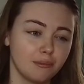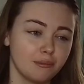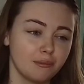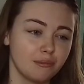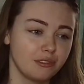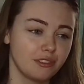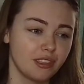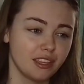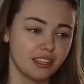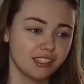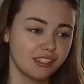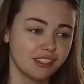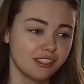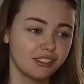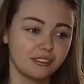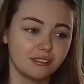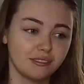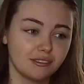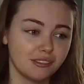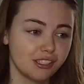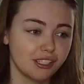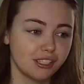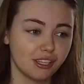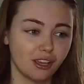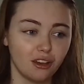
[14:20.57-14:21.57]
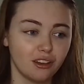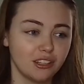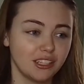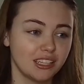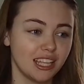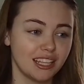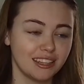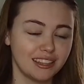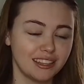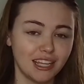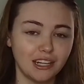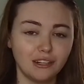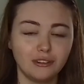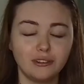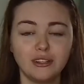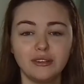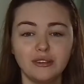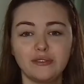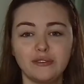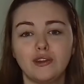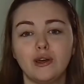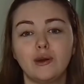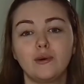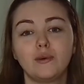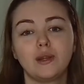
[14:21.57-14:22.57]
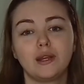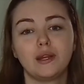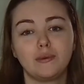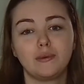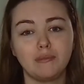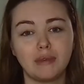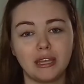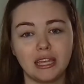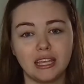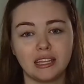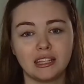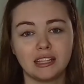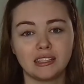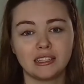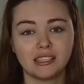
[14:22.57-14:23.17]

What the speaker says: this song that they don't even know what it means.